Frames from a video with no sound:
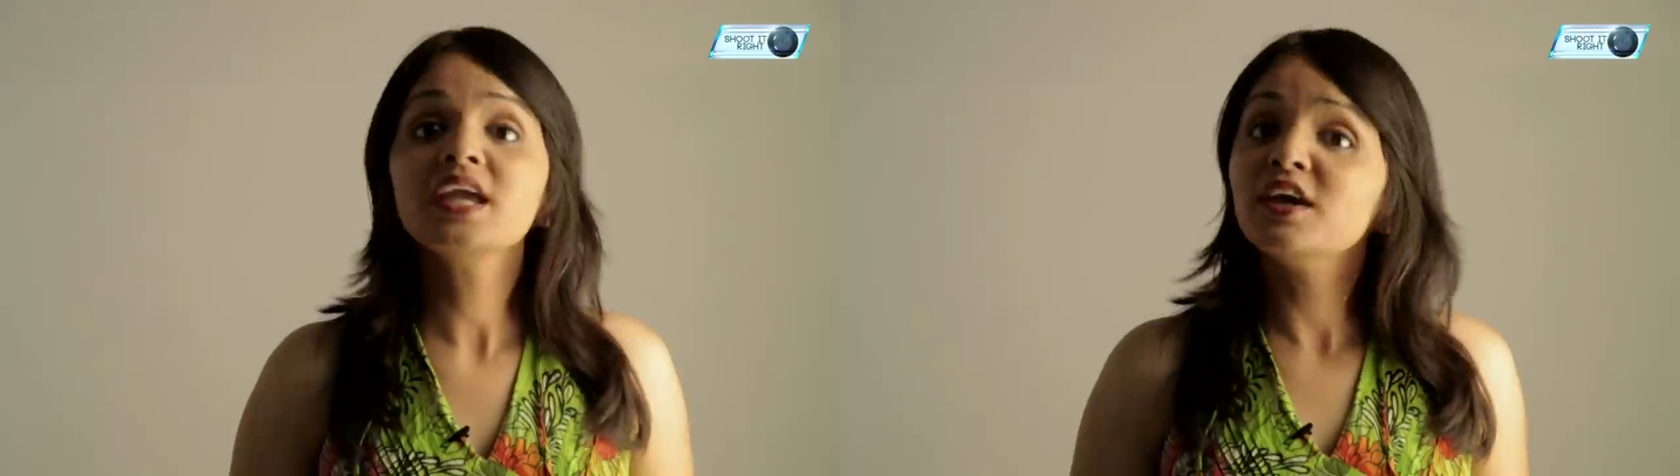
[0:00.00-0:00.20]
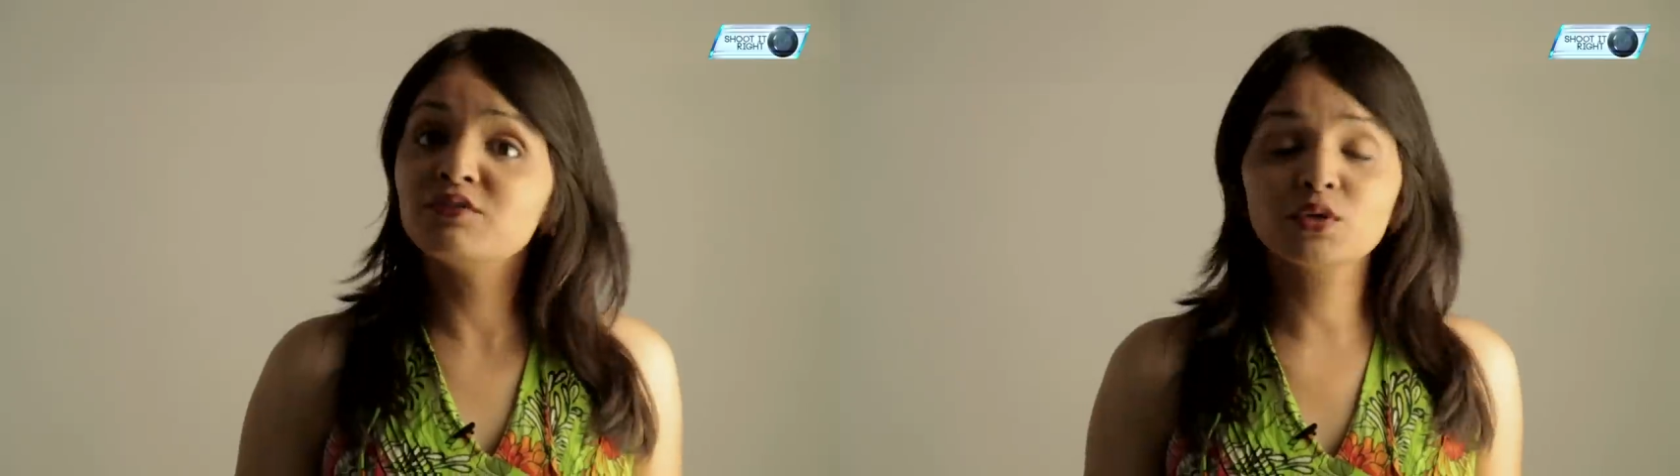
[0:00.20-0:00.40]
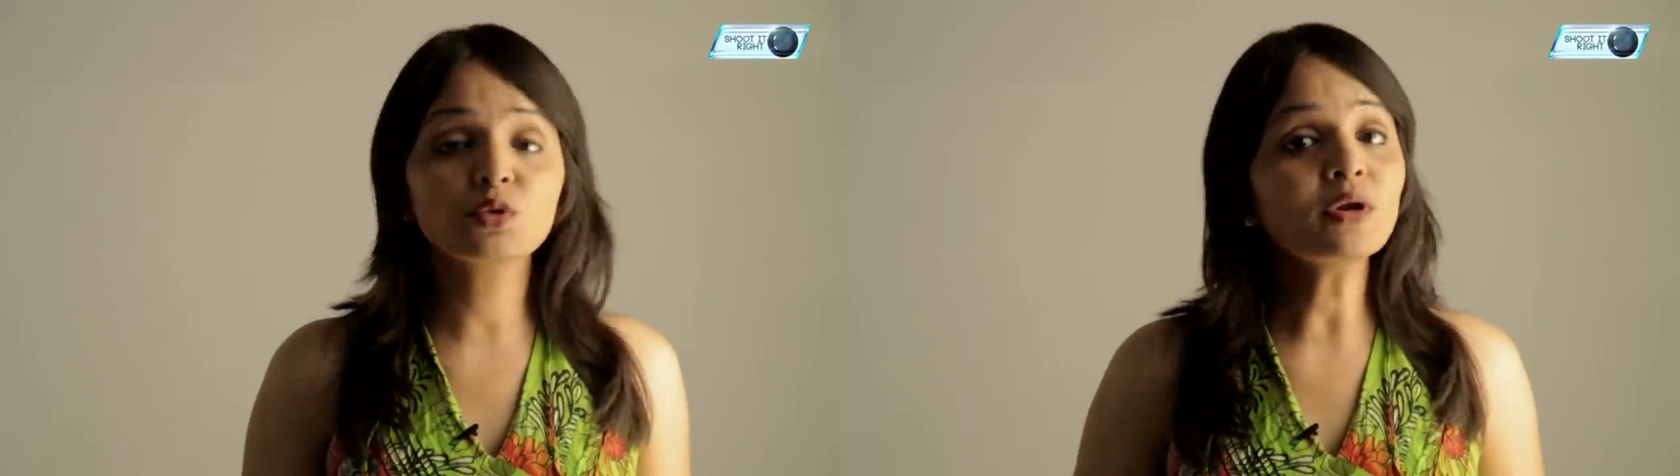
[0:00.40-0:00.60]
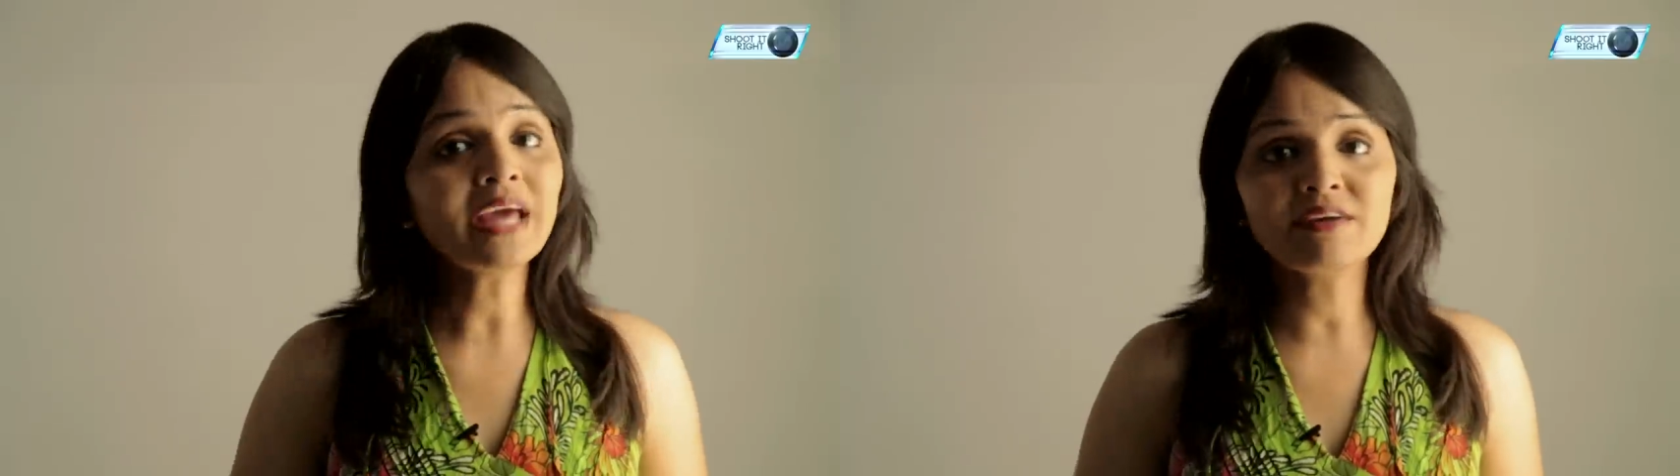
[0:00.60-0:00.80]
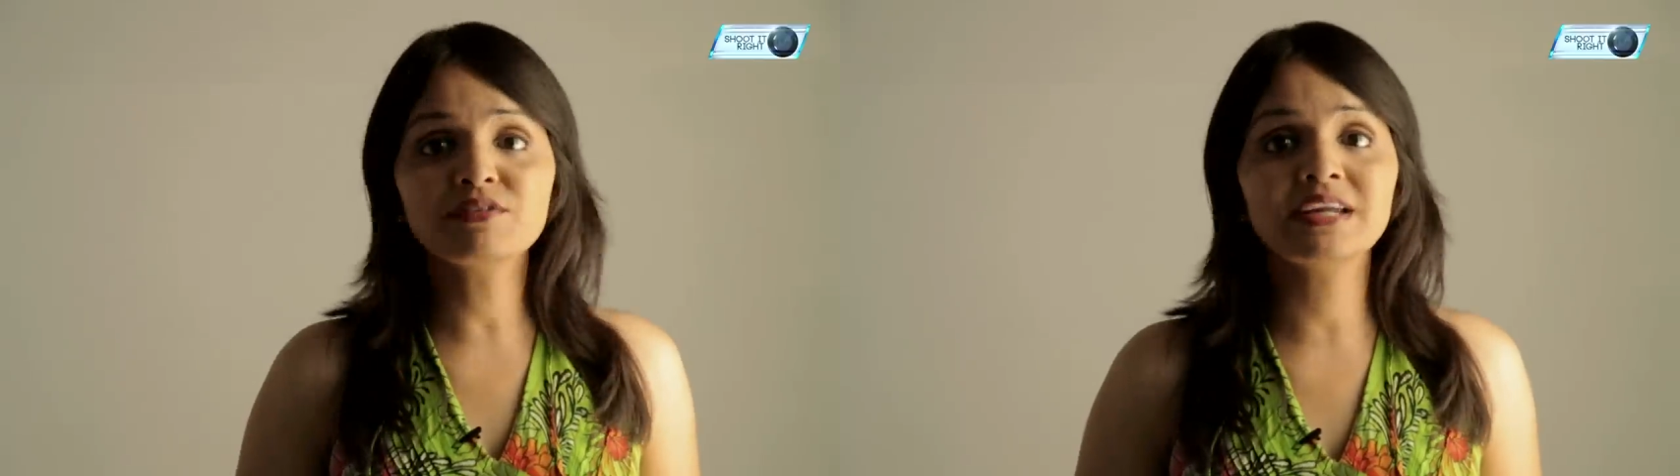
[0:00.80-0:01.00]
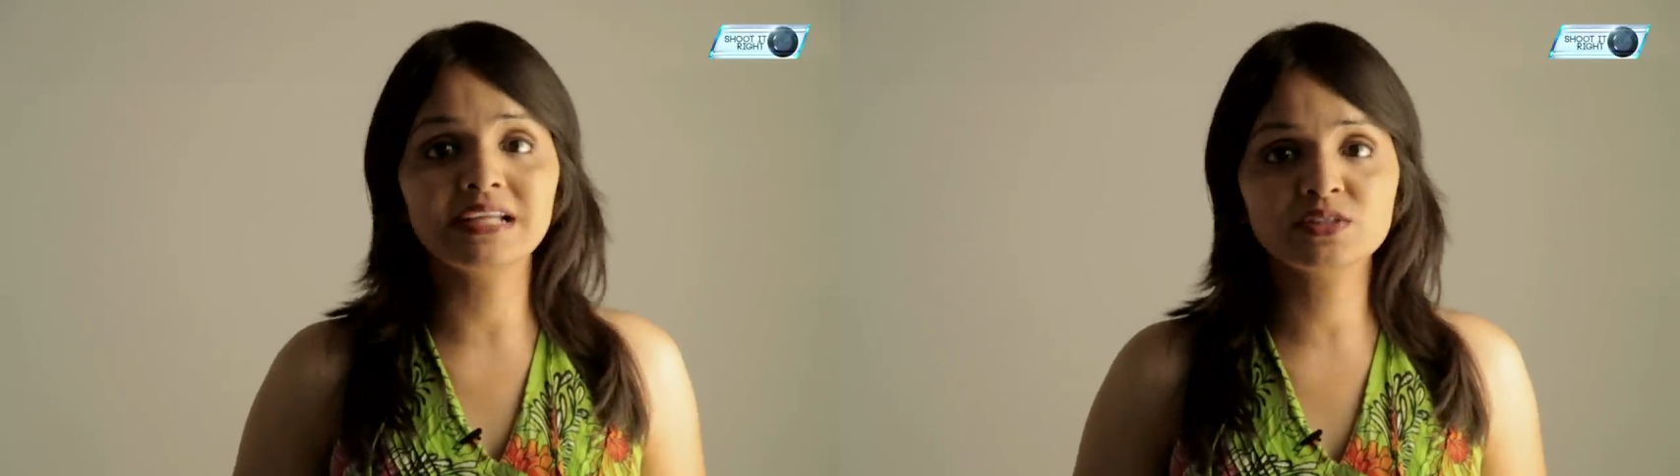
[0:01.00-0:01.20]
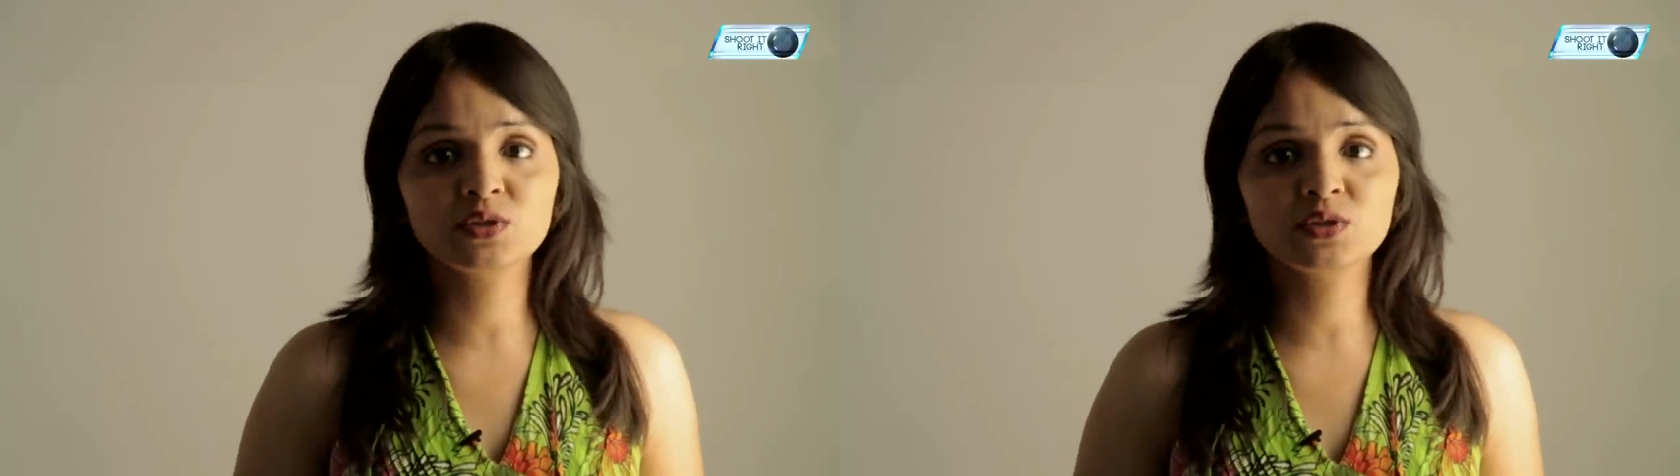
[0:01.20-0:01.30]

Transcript: If you don't have a lens